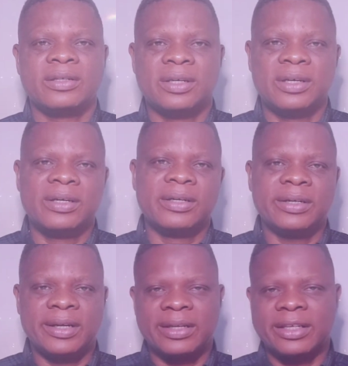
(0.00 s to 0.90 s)
Still
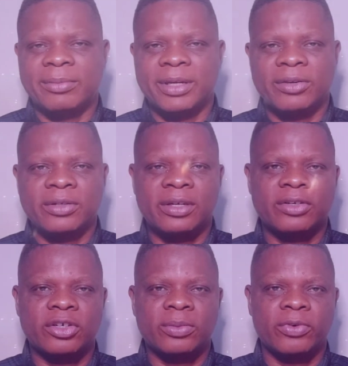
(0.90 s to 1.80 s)
in the entertainment industry,
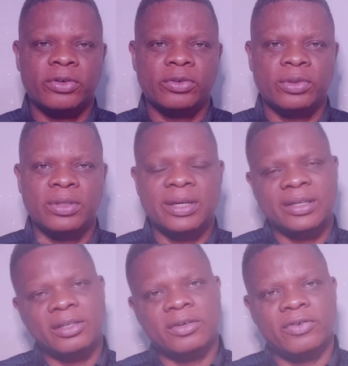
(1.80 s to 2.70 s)
let us move on to the
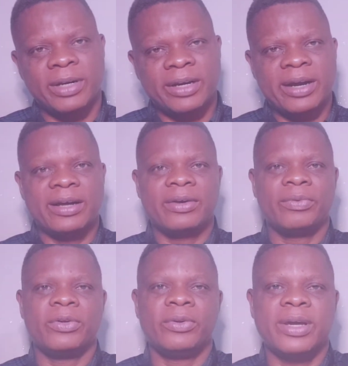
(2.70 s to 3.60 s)
United States of America.
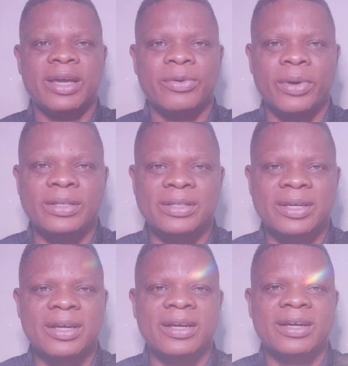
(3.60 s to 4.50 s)
We know Kanye
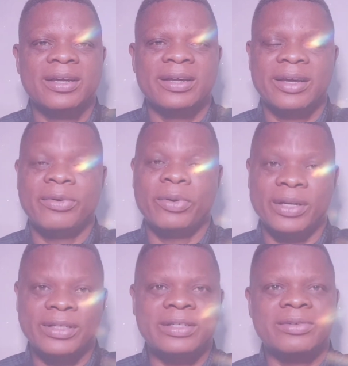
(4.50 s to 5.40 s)
West. Kanye
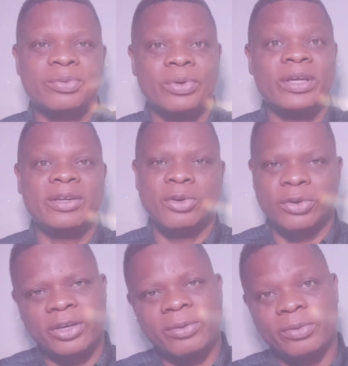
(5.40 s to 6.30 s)
West, we
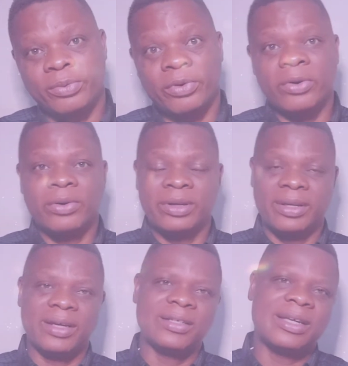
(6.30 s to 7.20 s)
know him
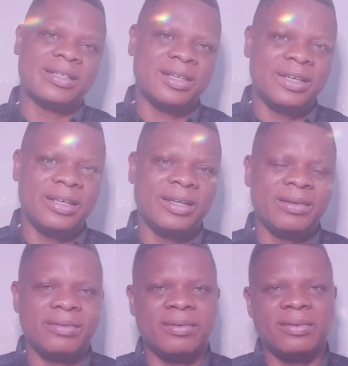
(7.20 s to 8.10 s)
yes as
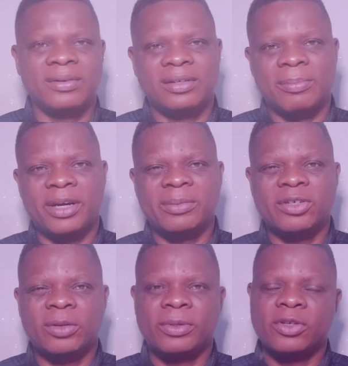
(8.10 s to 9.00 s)
a rapper. He's
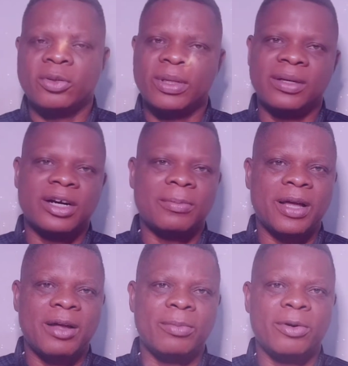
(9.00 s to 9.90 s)
been dropping so many rap
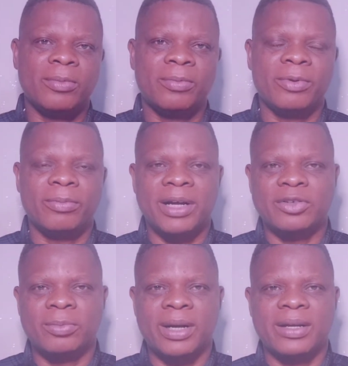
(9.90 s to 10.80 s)
albums
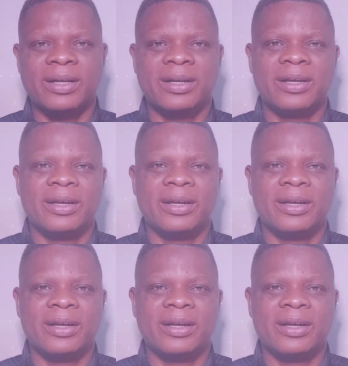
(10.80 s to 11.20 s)
back to back.